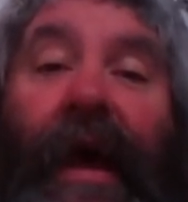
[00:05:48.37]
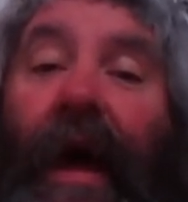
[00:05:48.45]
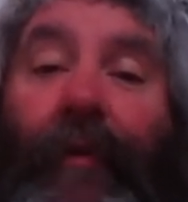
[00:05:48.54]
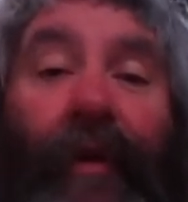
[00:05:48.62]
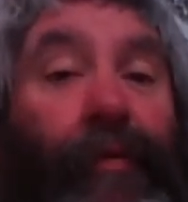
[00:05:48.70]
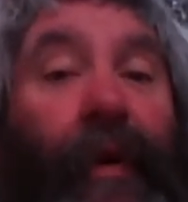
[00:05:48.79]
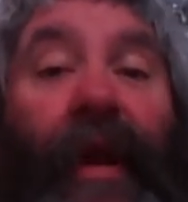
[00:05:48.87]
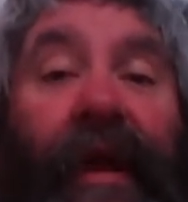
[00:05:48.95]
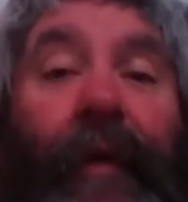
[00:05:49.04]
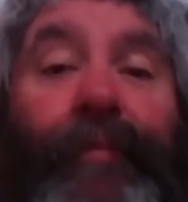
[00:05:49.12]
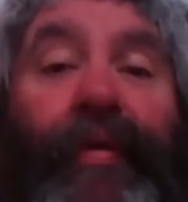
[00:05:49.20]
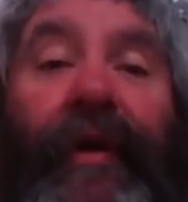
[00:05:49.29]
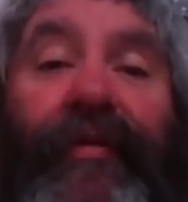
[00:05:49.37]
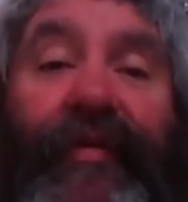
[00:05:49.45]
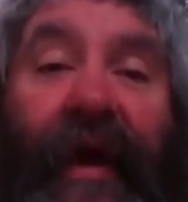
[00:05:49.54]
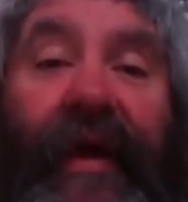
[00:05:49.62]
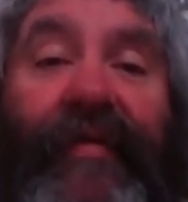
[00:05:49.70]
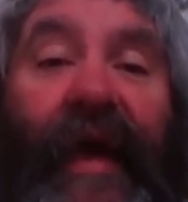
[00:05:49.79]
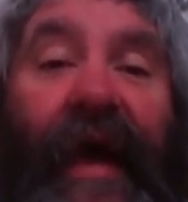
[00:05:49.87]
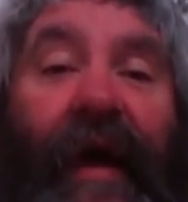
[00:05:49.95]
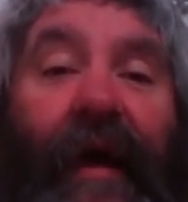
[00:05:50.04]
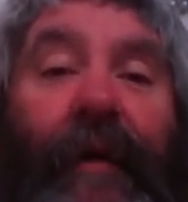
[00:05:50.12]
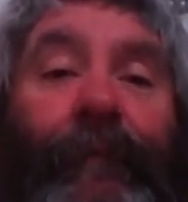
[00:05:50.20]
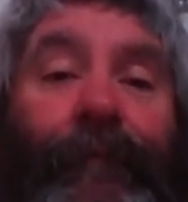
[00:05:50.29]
I would really appreciate that.